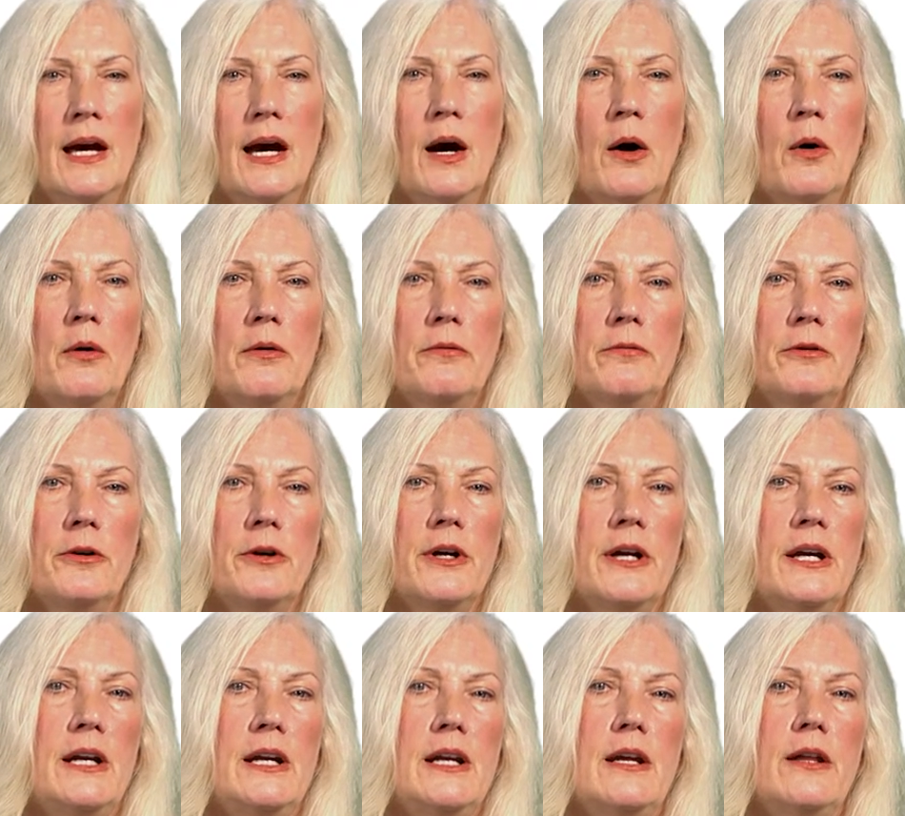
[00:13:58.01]
However,
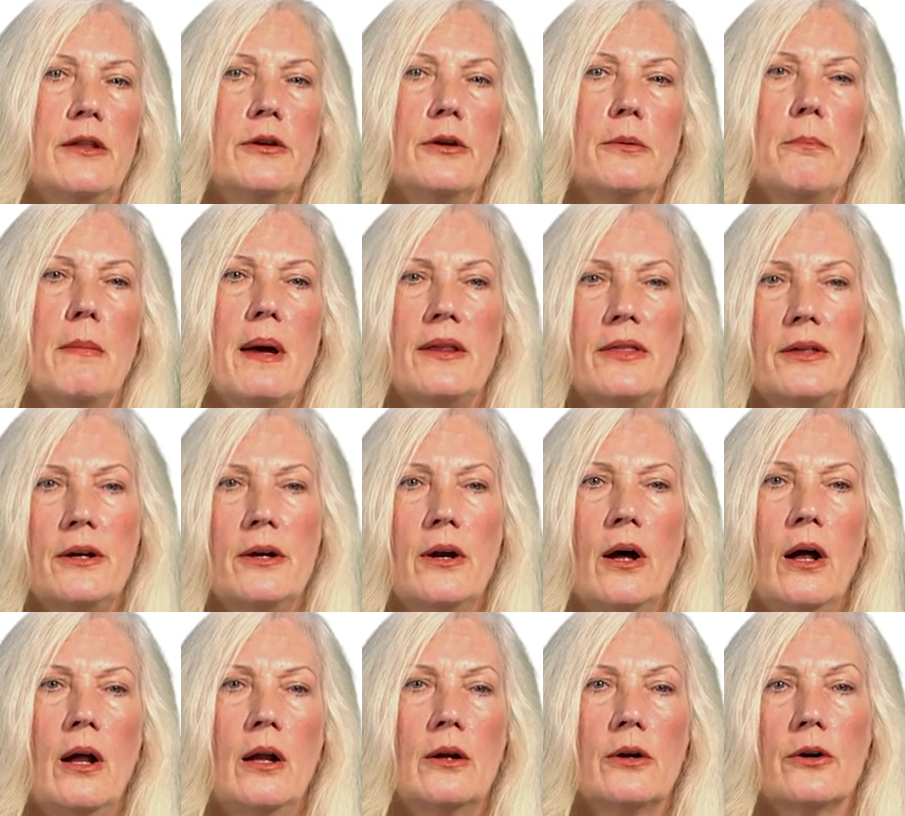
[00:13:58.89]
in either
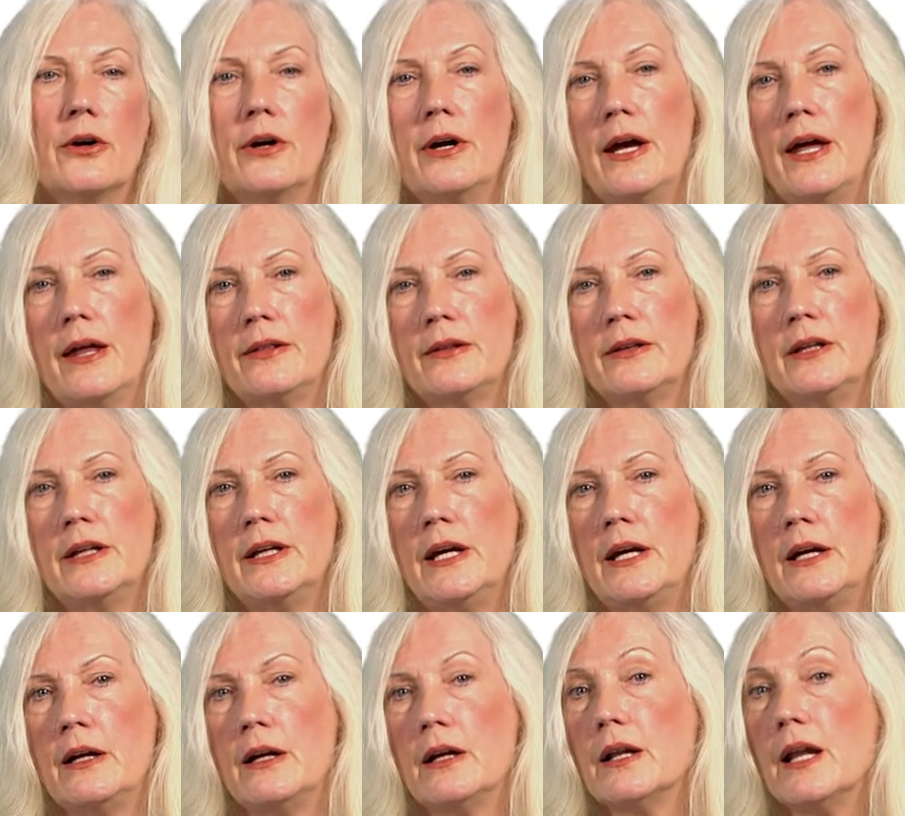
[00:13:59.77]
methanol or
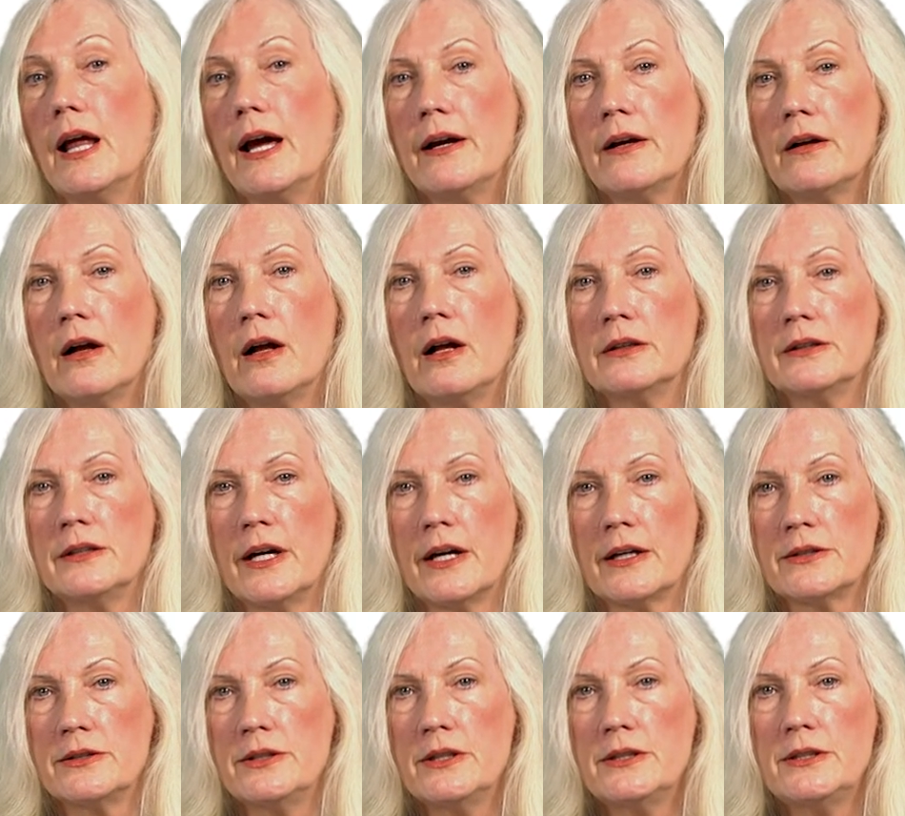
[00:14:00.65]
ethylene glycol
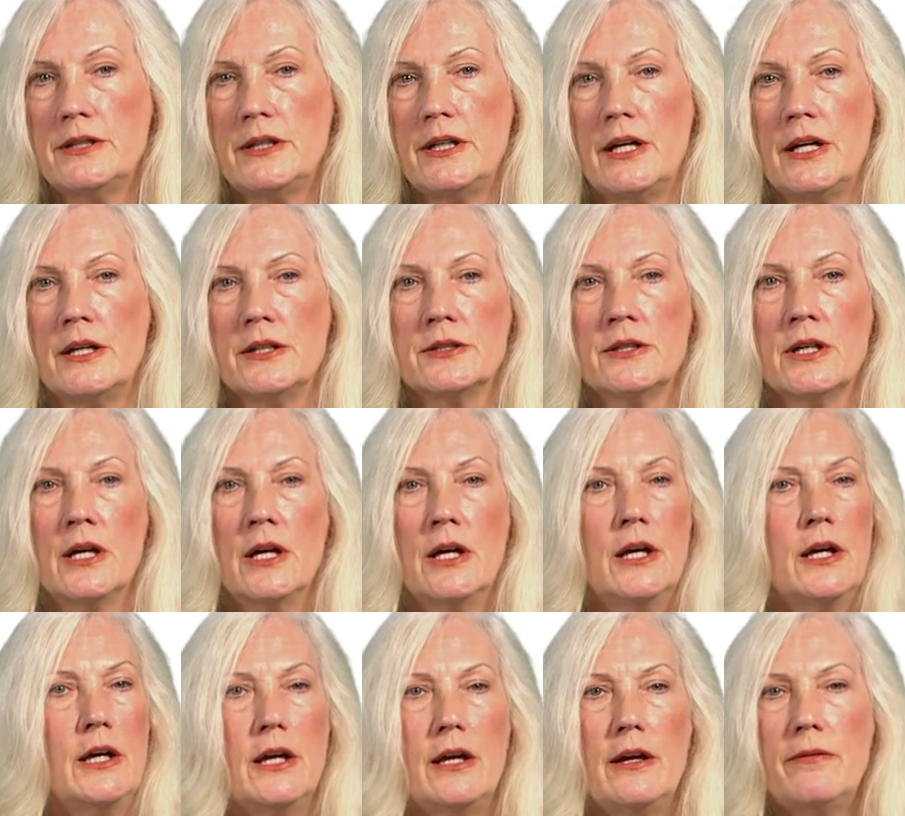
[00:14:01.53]
toxicities,
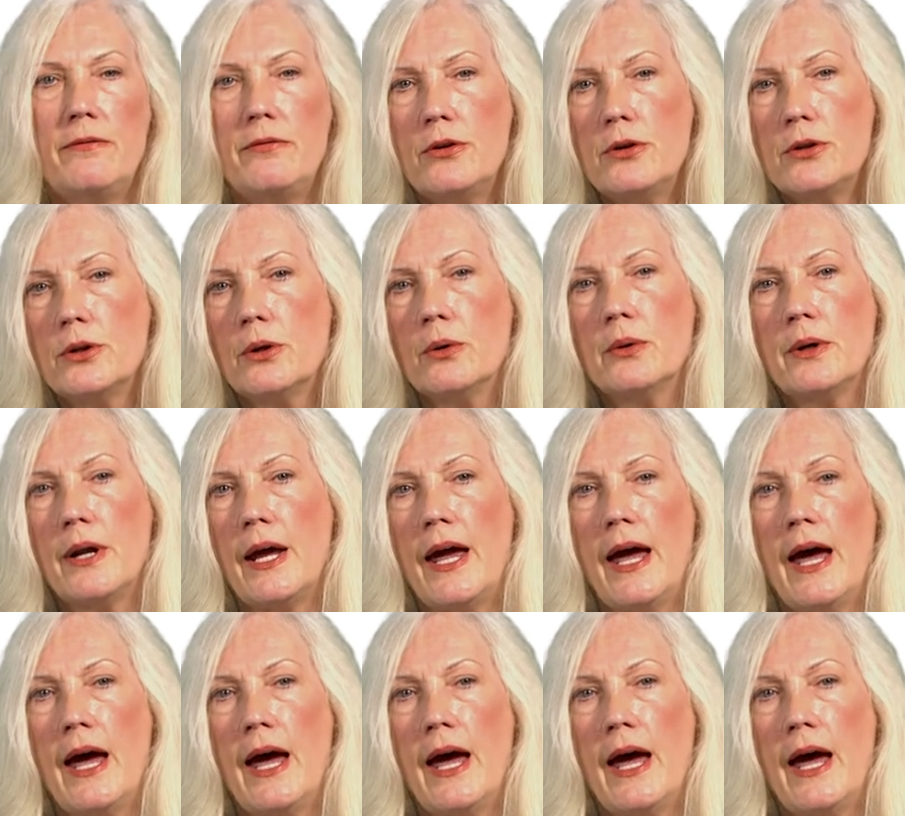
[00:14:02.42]
if you don't